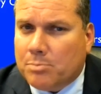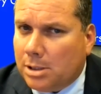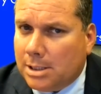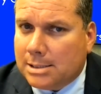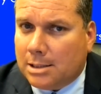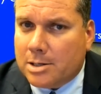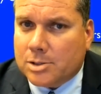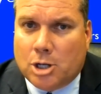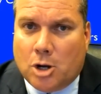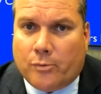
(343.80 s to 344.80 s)
Please let us
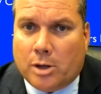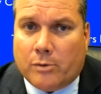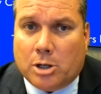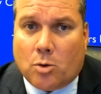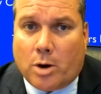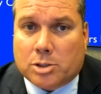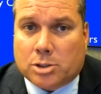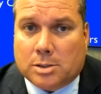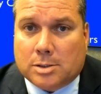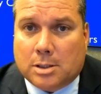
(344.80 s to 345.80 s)
know if you have any
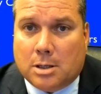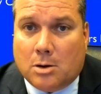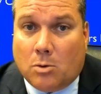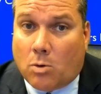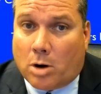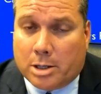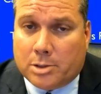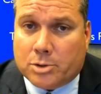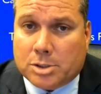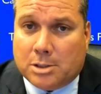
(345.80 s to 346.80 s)
questions or are
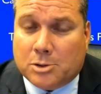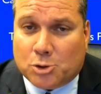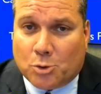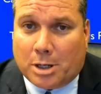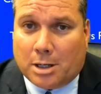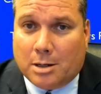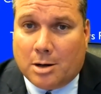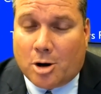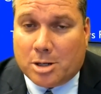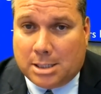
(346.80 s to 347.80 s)
interested in joining
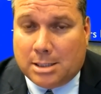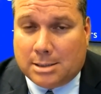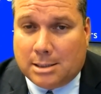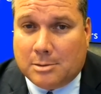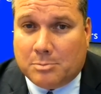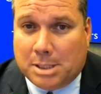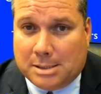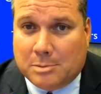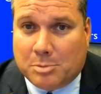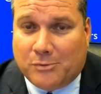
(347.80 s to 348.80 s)
our TNT
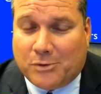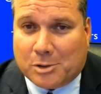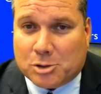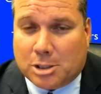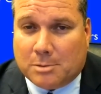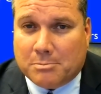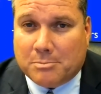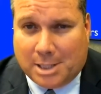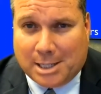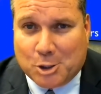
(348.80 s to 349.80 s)
PCP Fellowship.
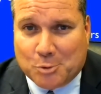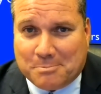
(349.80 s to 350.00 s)
Thank you.